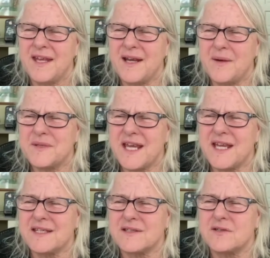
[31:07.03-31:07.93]
And I was
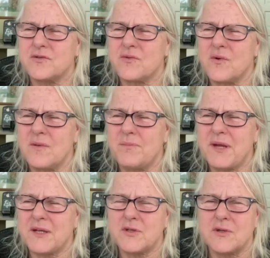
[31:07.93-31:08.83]
asked to draw
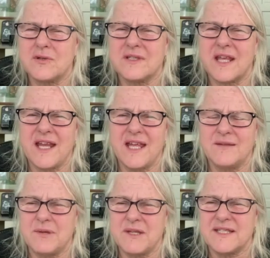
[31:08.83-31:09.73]
pictures that
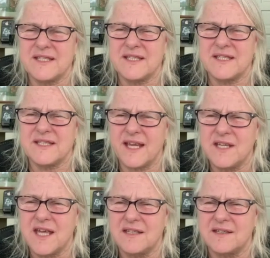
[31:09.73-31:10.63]
hadn't been
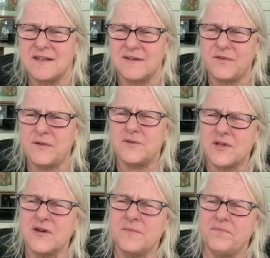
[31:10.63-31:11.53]
selected yet in the
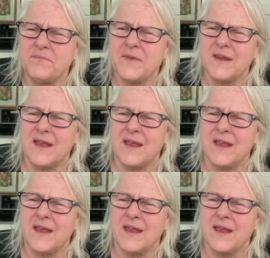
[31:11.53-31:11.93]
future.